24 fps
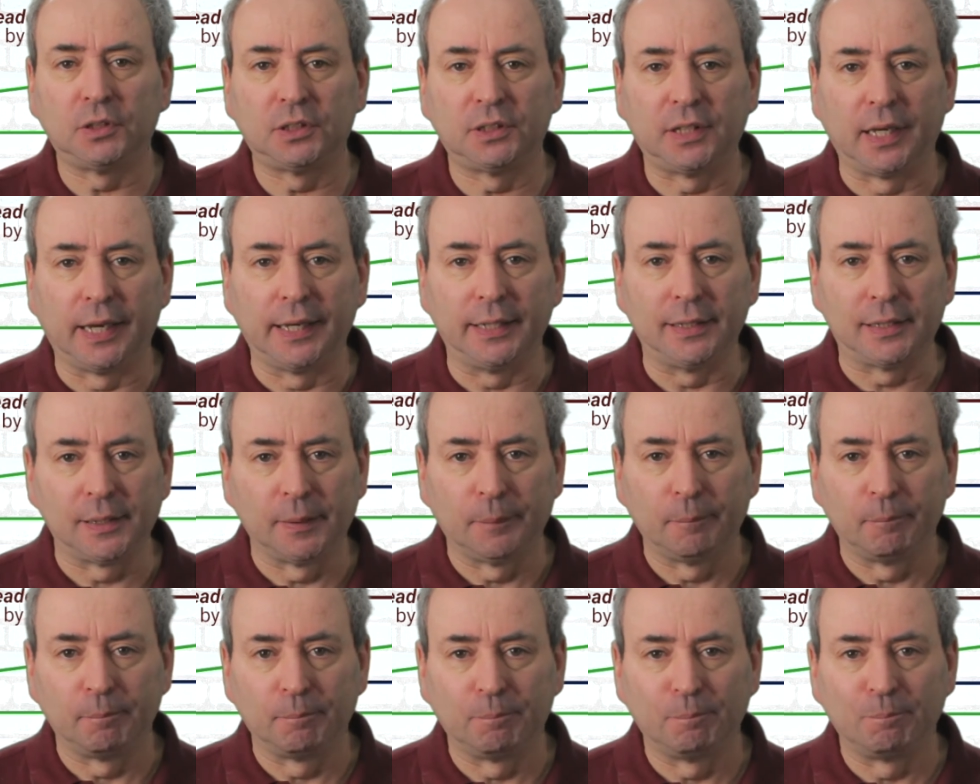stage,
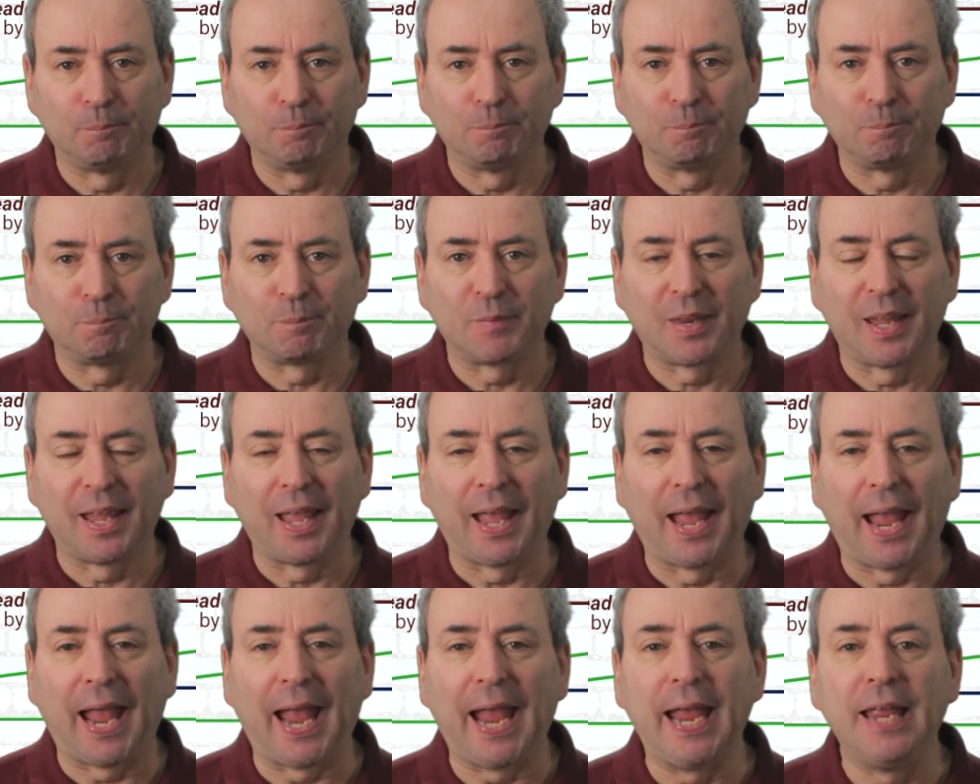
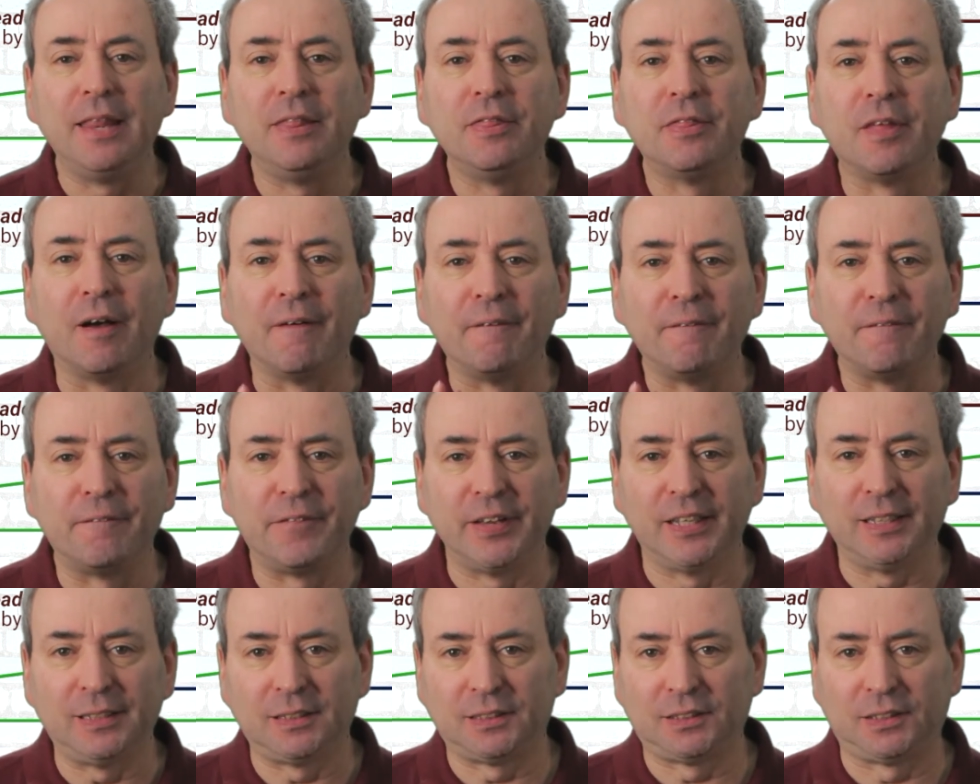in the
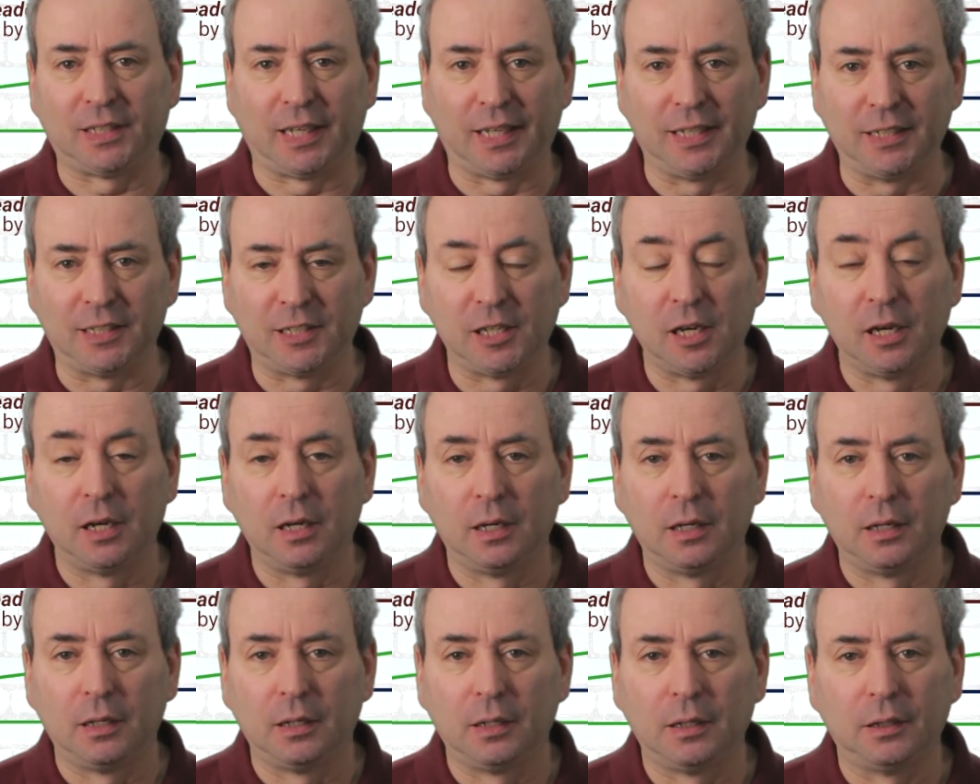fifth stage,
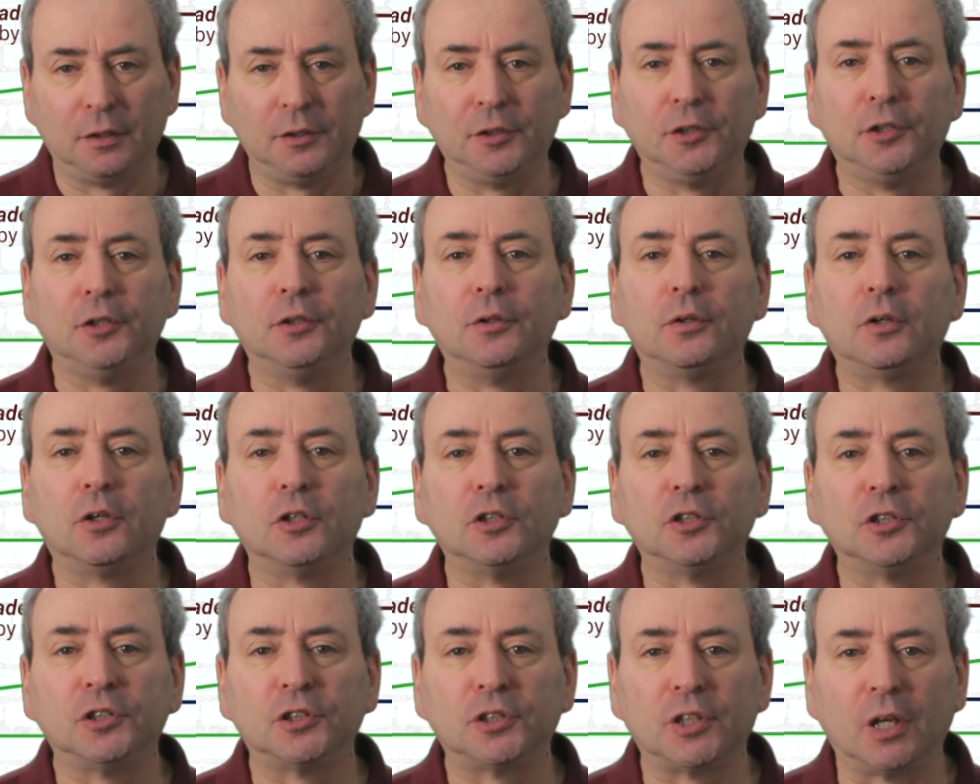you
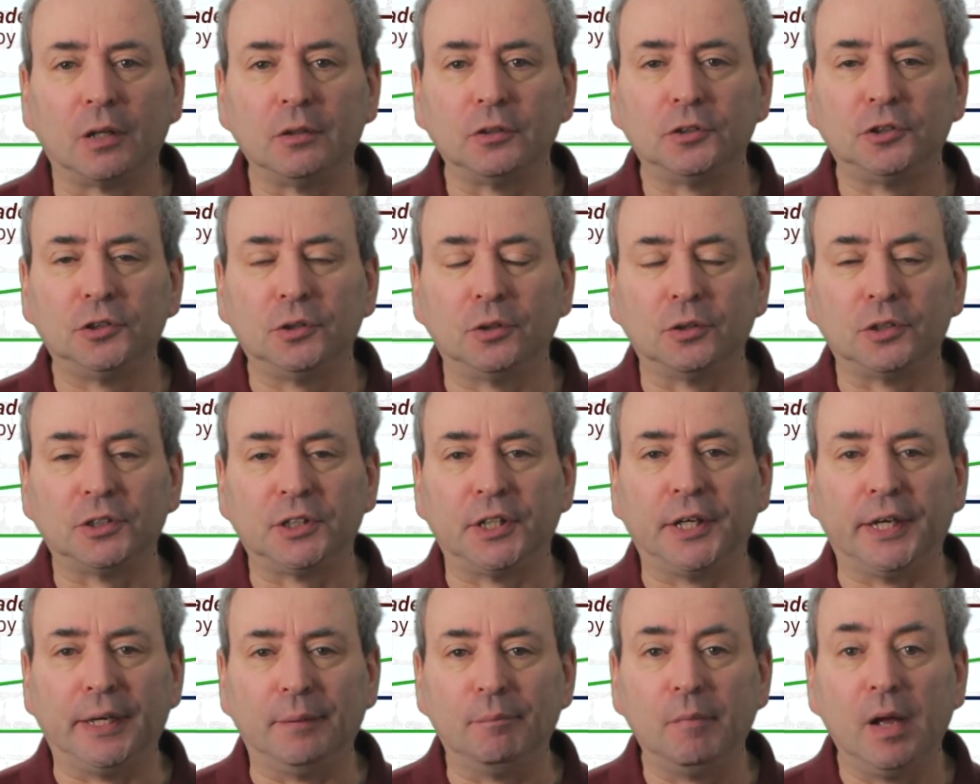consult your
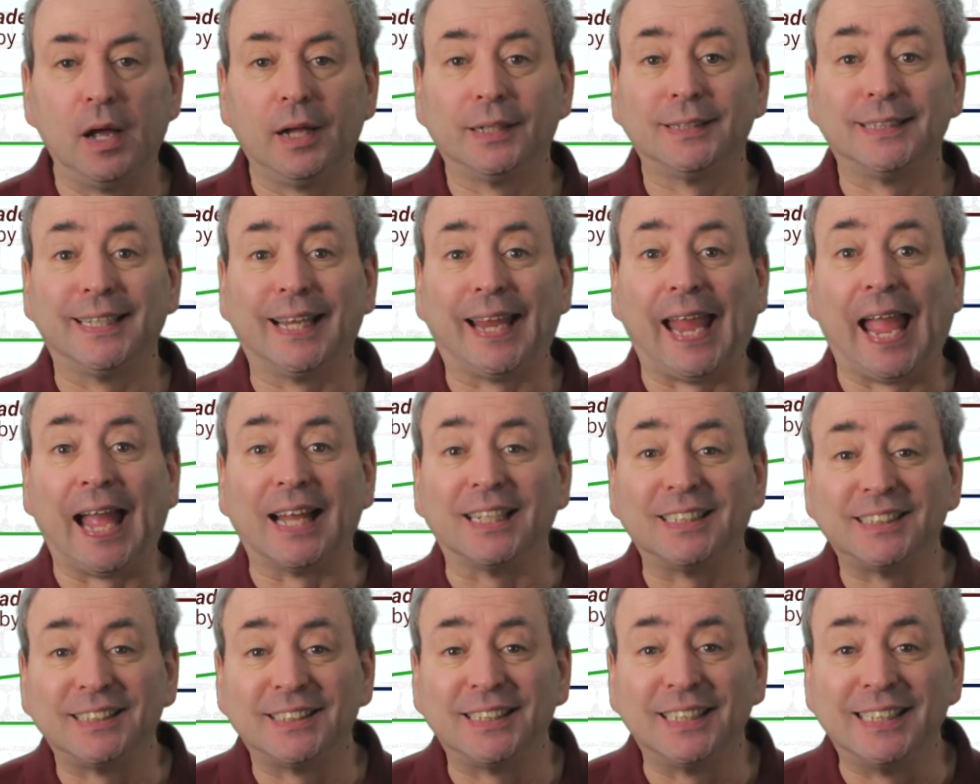team to
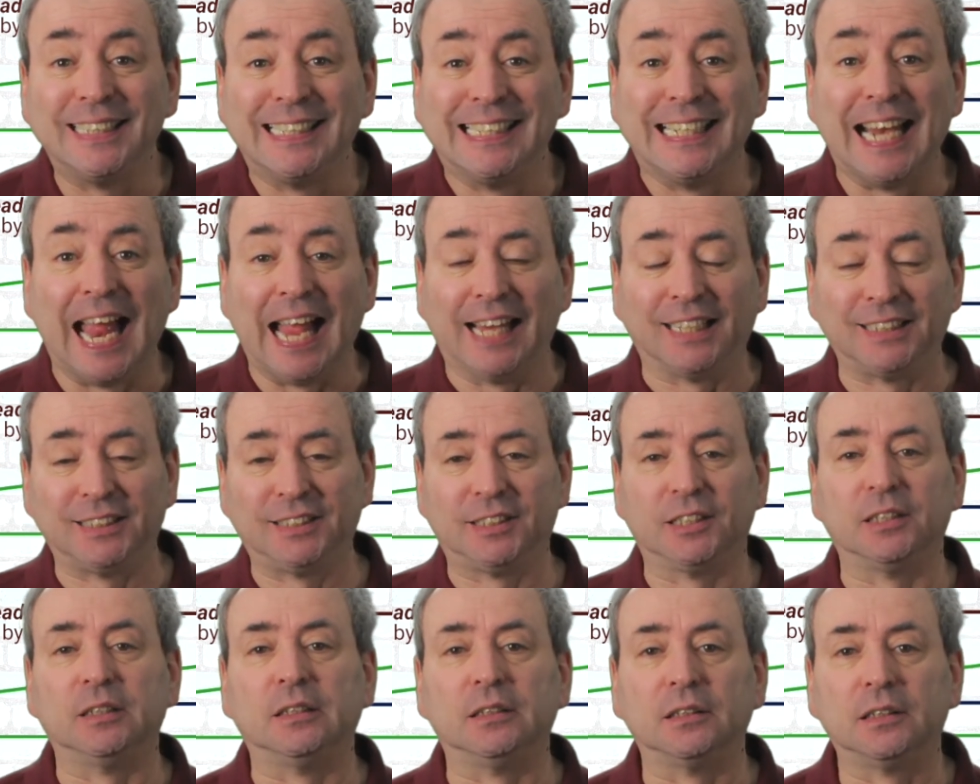get
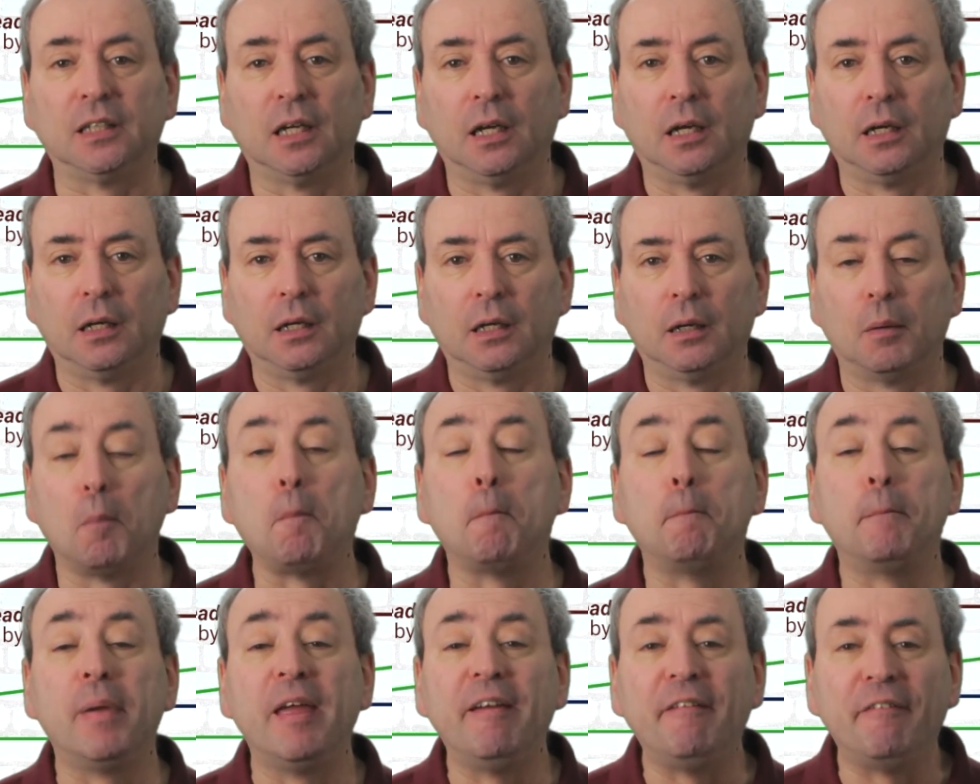suggestions
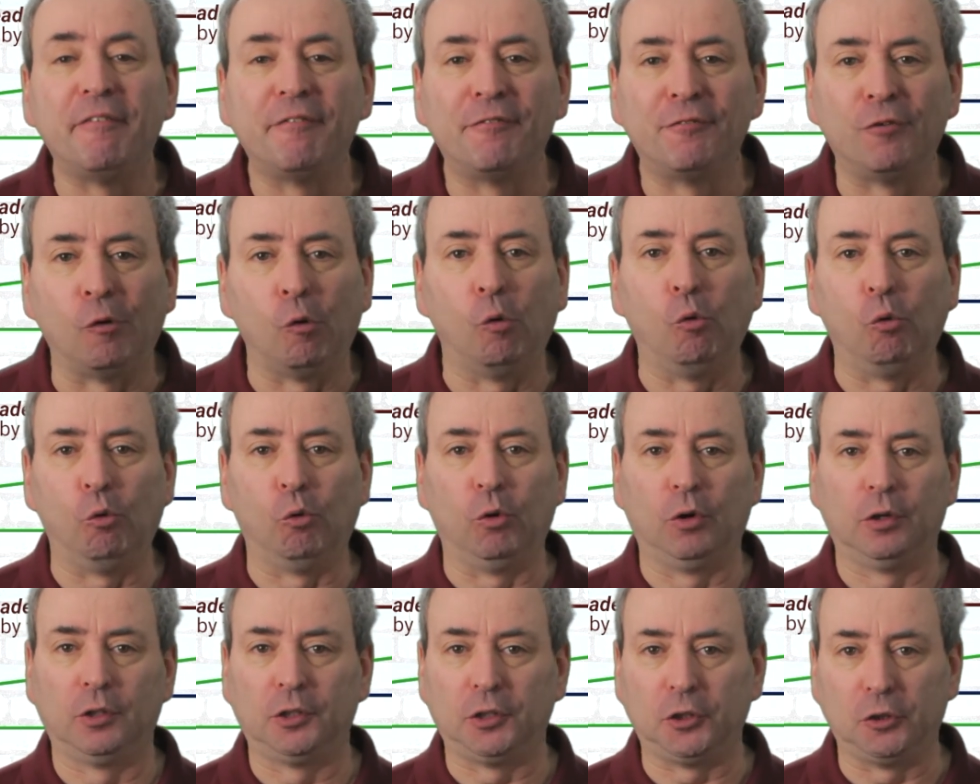
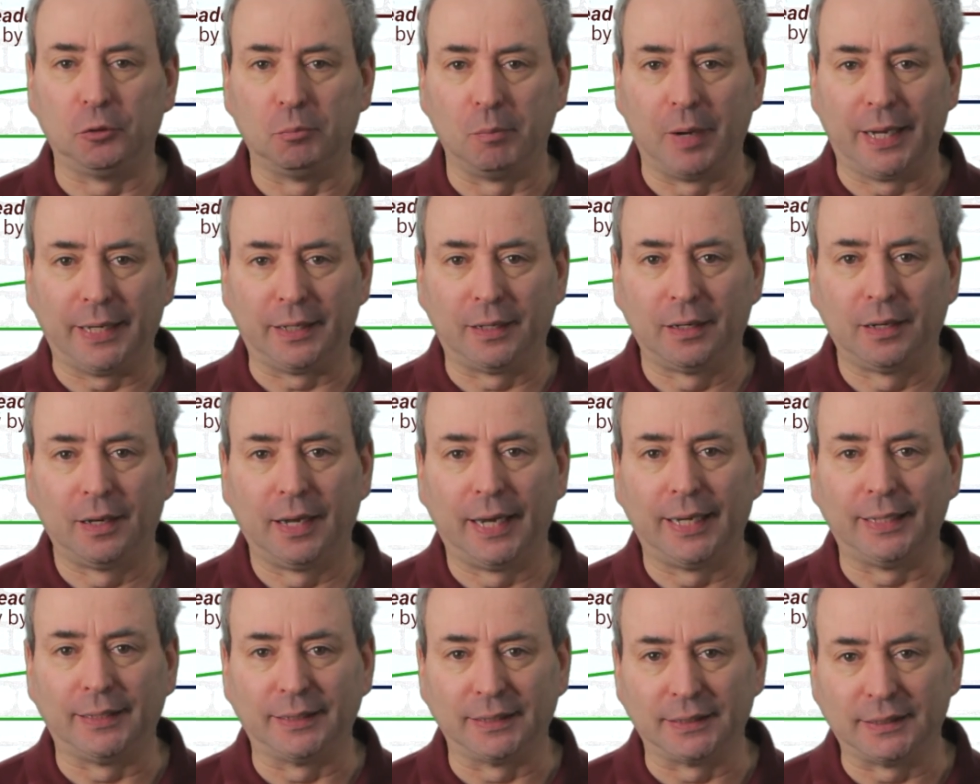before you make
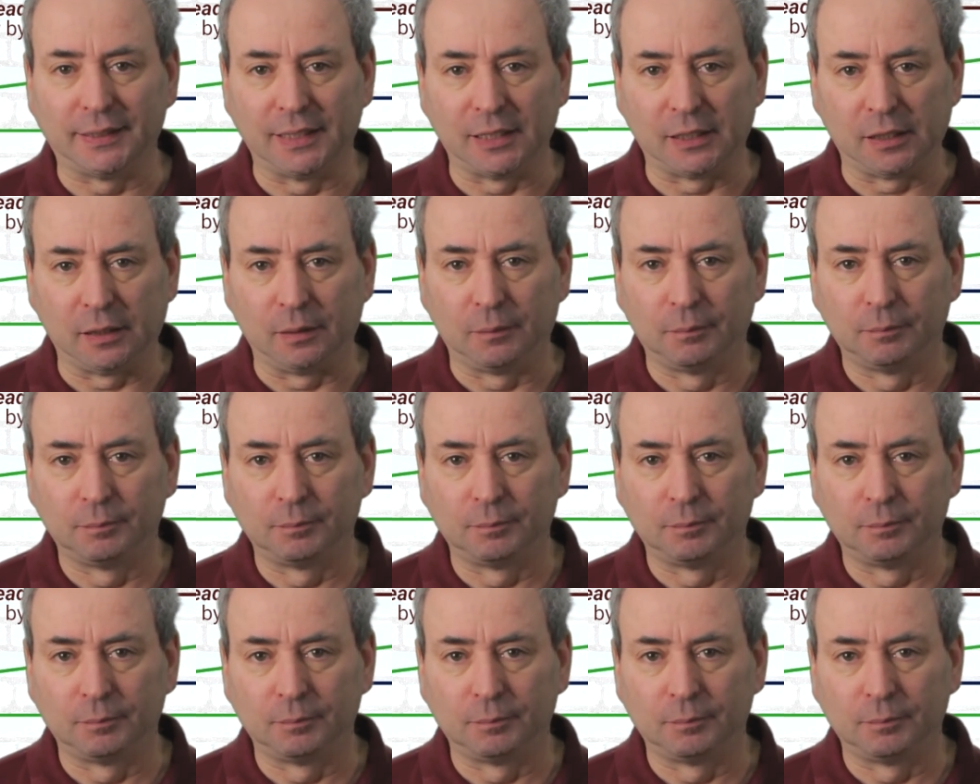a decision.